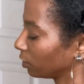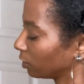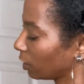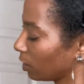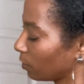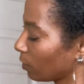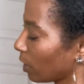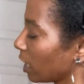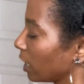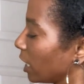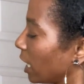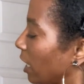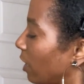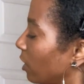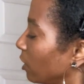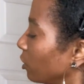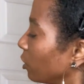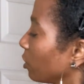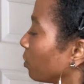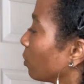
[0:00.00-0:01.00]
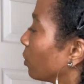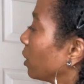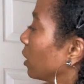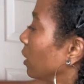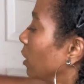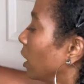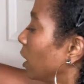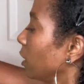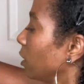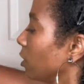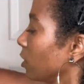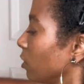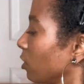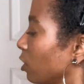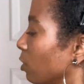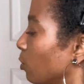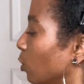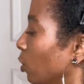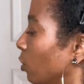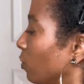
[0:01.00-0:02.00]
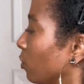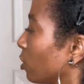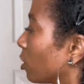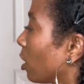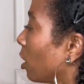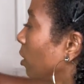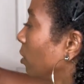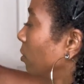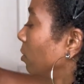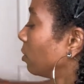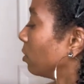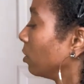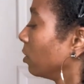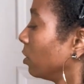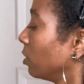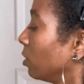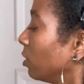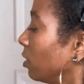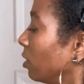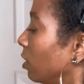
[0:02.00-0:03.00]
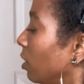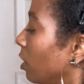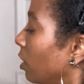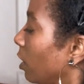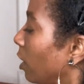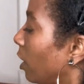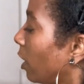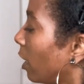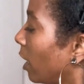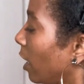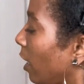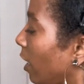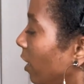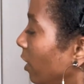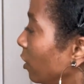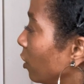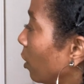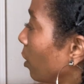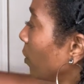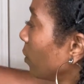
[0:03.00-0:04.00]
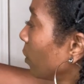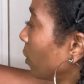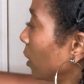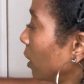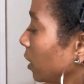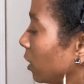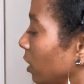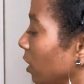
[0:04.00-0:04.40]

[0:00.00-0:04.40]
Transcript: And right now I just want it nice and smooth, so I don't want